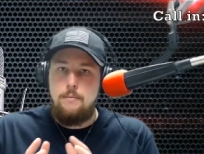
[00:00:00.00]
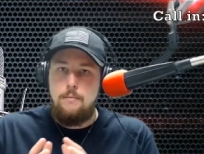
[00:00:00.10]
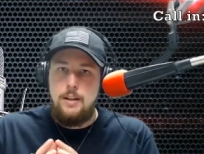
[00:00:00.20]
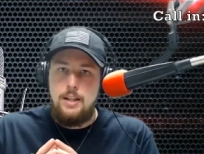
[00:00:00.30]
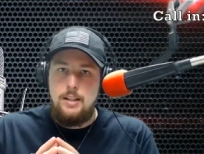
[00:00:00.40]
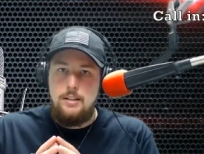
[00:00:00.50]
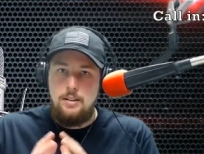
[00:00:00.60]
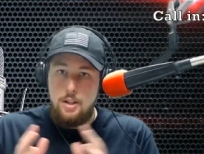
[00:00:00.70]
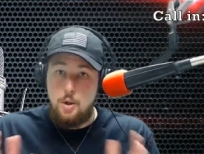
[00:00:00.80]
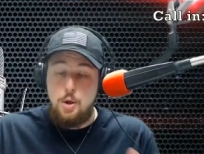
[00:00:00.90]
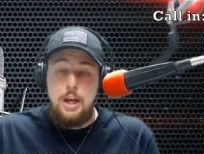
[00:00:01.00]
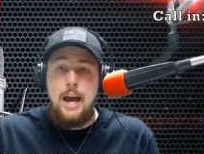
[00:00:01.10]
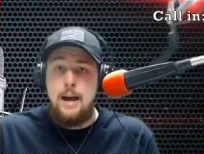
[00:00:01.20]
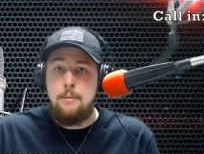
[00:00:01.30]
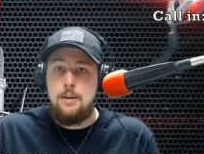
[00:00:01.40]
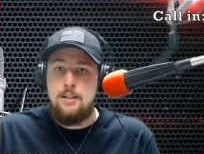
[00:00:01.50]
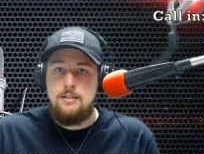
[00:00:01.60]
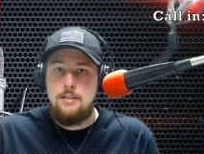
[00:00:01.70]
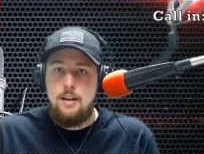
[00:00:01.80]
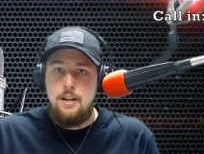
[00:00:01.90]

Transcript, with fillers: the the good habits,